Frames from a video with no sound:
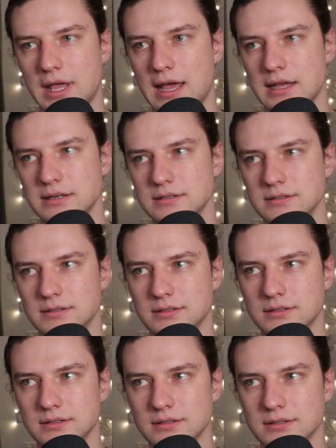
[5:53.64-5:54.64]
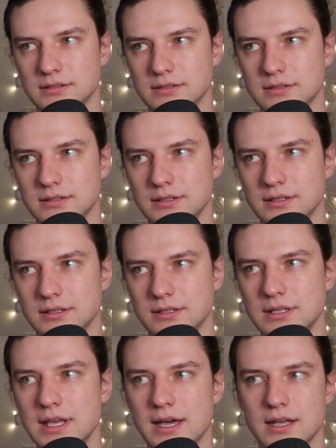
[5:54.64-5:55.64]
And
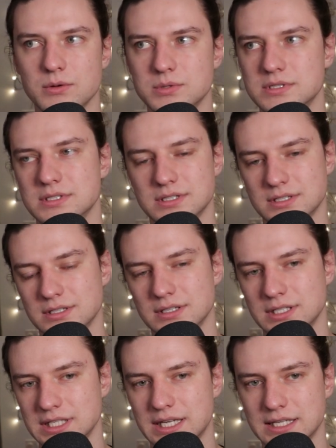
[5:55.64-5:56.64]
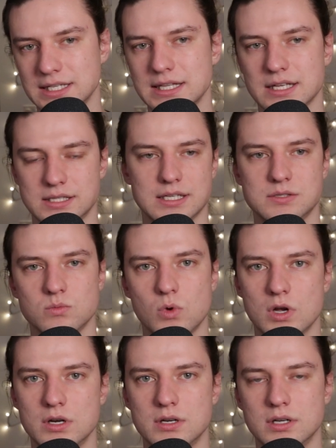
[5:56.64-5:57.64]
yeah, I think that's
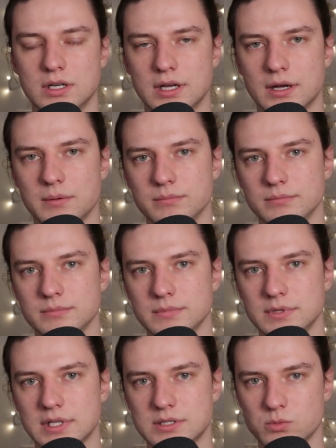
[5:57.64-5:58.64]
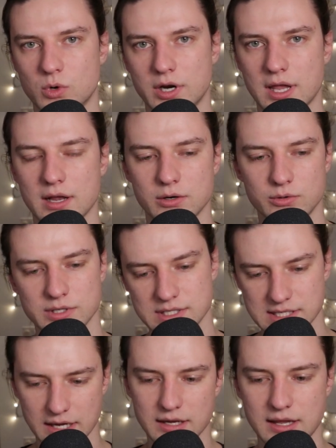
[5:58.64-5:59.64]
one category. The
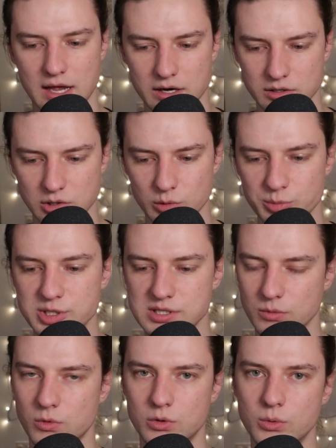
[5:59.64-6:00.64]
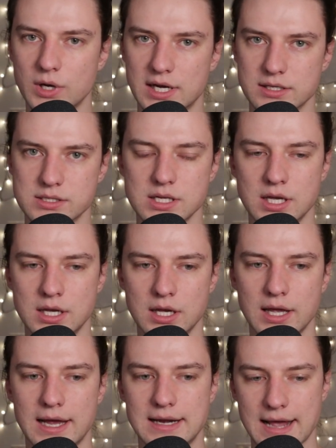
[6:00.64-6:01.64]
second category would be someone who has
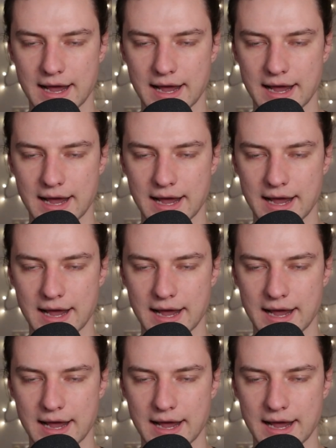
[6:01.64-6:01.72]
an